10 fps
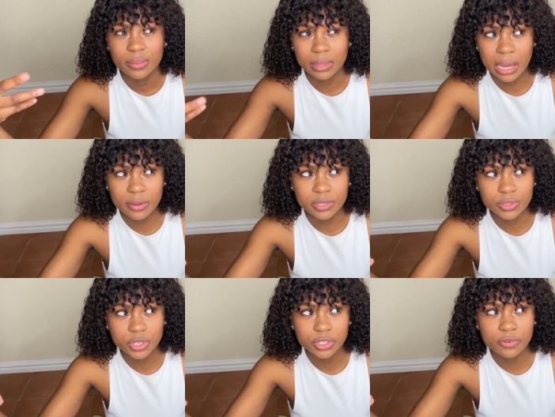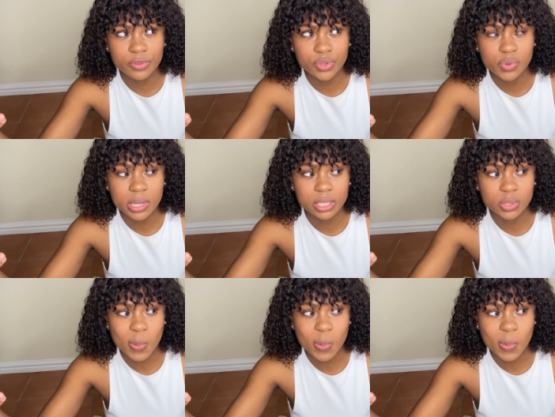Now the insertion of the new one as